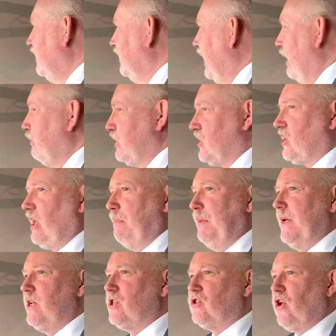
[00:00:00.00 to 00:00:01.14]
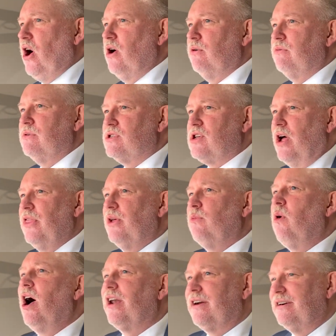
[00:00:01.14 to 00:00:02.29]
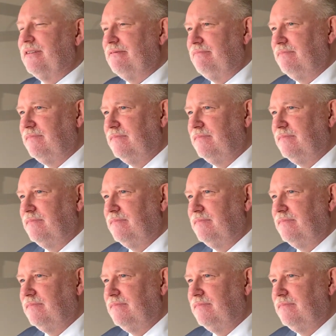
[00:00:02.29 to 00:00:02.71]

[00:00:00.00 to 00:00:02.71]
They were skipping stones on the water.